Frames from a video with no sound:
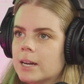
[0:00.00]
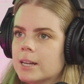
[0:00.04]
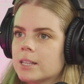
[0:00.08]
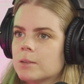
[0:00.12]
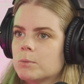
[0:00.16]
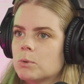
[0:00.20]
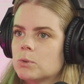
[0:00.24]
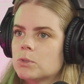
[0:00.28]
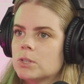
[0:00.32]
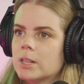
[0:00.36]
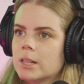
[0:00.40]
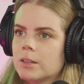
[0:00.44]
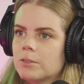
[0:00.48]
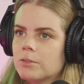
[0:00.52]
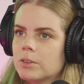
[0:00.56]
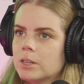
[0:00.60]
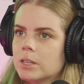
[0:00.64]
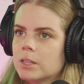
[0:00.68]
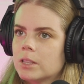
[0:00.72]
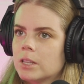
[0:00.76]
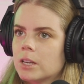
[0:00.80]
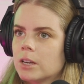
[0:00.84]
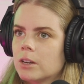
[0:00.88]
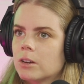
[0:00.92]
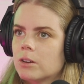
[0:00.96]
animals
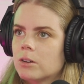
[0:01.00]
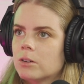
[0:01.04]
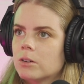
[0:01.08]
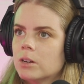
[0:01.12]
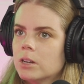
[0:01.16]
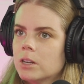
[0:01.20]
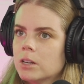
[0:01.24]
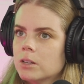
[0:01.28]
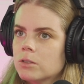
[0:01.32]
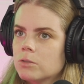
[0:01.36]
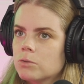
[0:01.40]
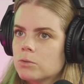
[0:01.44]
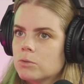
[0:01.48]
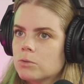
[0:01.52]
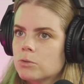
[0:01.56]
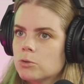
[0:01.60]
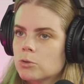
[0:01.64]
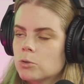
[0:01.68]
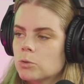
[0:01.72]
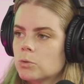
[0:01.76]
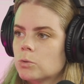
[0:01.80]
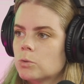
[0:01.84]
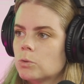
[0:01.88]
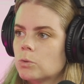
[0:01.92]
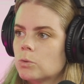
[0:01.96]
living their
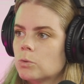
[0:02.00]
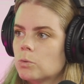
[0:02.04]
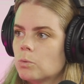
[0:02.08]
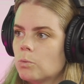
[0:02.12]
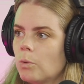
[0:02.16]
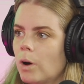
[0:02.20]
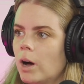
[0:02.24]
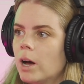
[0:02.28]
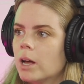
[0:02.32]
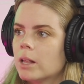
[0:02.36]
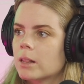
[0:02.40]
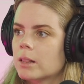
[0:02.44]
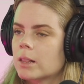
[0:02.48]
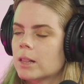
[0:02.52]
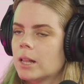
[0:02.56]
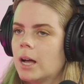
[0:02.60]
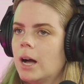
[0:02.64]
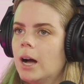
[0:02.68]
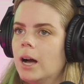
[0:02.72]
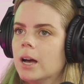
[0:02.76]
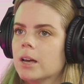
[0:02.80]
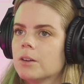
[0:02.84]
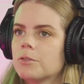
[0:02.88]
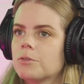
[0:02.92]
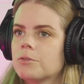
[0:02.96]
true wild
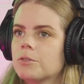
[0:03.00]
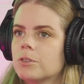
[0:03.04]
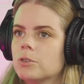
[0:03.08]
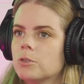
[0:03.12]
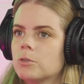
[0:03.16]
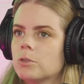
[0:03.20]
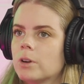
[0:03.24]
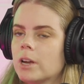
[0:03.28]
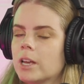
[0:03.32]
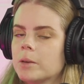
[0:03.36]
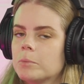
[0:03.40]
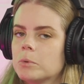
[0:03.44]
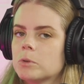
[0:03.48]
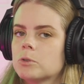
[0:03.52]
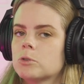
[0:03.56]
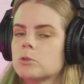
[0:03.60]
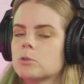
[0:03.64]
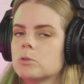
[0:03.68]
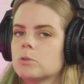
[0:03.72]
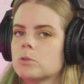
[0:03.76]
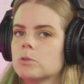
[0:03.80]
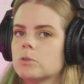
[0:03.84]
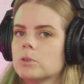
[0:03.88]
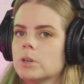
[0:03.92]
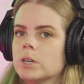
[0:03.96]
life, and you're able
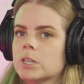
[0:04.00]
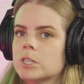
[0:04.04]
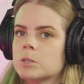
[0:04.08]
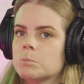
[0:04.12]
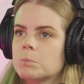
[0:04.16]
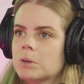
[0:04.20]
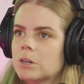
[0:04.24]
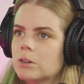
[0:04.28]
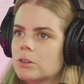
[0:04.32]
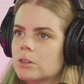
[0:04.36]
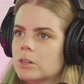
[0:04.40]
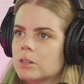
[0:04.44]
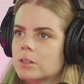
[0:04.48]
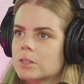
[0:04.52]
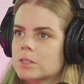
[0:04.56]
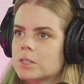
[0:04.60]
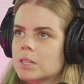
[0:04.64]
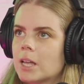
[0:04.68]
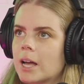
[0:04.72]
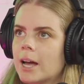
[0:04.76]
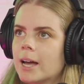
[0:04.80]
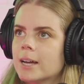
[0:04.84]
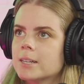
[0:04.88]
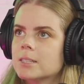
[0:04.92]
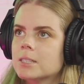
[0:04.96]
to experience
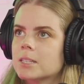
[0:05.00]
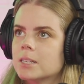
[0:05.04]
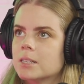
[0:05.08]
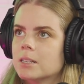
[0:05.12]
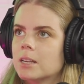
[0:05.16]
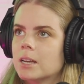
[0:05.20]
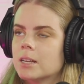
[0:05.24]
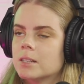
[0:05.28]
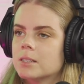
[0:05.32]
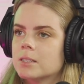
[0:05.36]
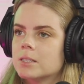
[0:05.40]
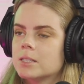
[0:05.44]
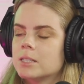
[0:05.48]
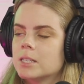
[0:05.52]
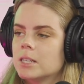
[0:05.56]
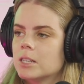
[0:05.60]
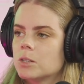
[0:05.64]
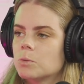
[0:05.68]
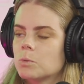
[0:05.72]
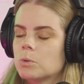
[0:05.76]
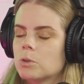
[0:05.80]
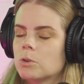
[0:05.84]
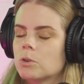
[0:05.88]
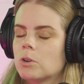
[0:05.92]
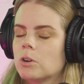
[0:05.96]
that and see
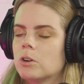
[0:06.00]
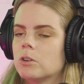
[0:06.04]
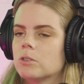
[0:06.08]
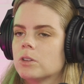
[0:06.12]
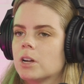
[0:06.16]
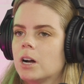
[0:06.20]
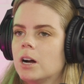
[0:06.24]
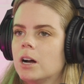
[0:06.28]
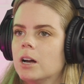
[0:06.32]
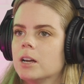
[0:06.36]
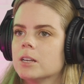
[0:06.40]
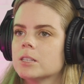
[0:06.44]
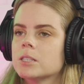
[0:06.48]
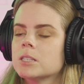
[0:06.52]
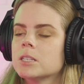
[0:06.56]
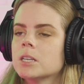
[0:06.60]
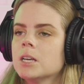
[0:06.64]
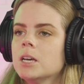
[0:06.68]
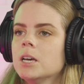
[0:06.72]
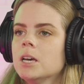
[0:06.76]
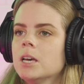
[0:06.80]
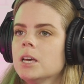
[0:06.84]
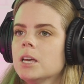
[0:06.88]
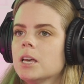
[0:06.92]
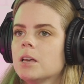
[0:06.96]
it with your own eyes.
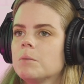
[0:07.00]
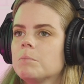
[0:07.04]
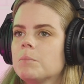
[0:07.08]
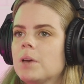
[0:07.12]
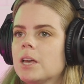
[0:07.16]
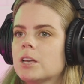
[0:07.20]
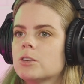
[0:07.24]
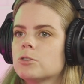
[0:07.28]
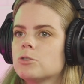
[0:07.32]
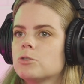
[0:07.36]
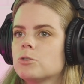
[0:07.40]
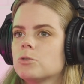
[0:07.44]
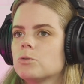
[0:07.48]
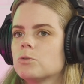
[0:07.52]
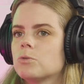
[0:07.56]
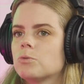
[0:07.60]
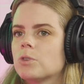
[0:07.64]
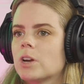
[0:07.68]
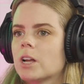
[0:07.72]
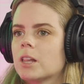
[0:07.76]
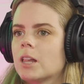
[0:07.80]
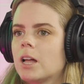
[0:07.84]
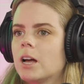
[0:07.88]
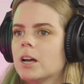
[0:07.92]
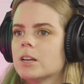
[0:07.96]
It makes you
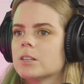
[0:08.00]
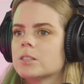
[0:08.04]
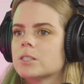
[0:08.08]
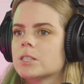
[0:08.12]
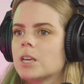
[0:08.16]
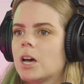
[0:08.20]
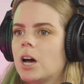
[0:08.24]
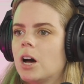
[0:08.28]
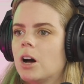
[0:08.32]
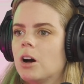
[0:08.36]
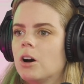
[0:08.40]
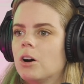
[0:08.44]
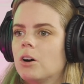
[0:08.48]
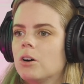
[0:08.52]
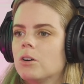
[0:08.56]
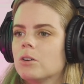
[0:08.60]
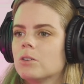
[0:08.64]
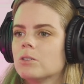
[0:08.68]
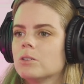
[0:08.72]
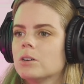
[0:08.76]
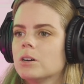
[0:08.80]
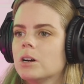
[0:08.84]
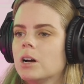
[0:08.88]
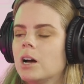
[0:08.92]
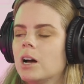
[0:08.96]
realize
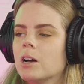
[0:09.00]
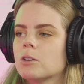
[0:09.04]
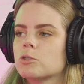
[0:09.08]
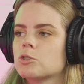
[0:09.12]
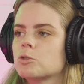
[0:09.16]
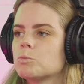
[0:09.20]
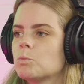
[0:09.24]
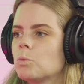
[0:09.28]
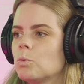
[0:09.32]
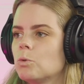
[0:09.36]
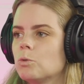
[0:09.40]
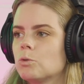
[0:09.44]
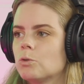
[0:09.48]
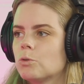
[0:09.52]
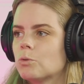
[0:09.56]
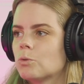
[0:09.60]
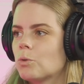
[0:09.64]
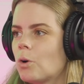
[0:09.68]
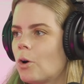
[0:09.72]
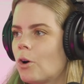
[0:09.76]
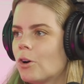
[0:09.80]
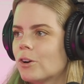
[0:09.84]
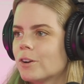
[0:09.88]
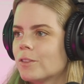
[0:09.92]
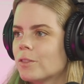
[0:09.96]
how small you
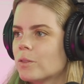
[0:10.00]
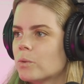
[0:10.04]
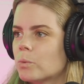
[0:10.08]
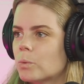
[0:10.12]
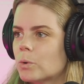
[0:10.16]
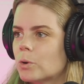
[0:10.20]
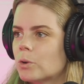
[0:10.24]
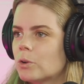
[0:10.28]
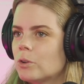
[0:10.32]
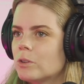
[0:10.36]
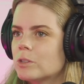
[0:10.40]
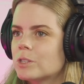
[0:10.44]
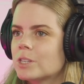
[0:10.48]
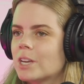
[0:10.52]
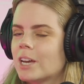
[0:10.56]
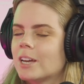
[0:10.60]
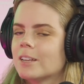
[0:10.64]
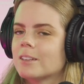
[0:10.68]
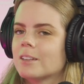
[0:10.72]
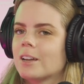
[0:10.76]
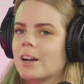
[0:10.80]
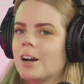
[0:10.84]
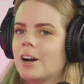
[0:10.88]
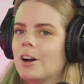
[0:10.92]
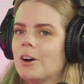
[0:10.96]
are in the world,
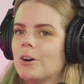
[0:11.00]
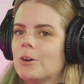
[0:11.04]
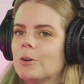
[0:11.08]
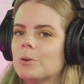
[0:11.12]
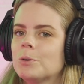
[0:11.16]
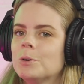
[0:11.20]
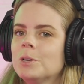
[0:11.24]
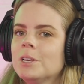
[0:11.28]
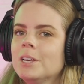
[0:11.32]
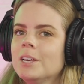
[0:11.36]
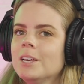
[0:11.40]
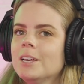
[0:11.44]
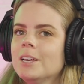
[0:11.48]
and how